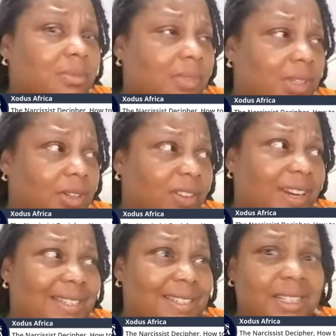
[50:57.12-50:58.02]

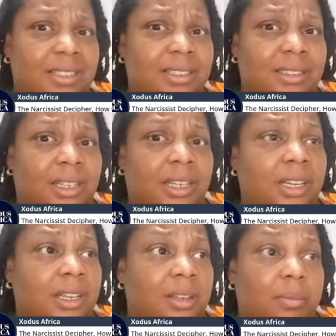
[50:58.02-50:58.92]
crazy,
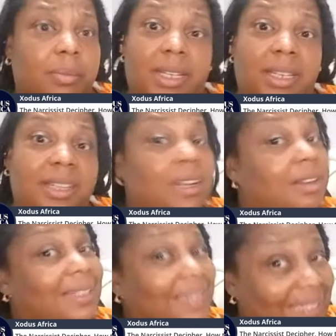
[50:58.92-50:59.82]
but they're
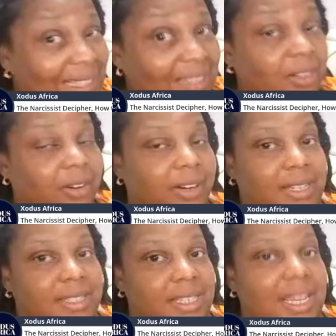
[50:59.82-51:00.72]
a little
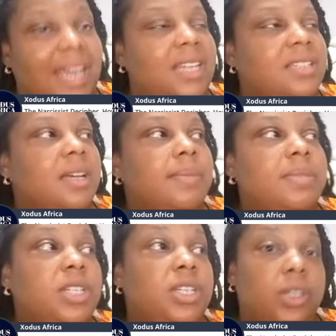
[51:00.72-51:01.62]
crazy. And it's up
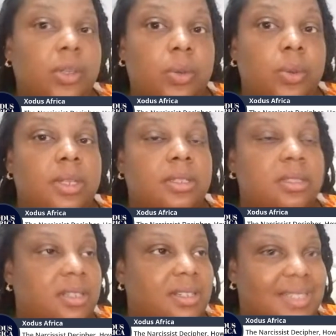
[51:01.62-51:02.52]
to you
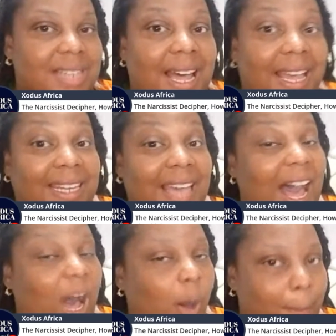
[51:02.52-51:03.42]
to decide
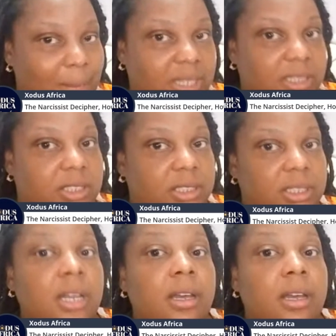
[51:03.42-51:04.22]
how much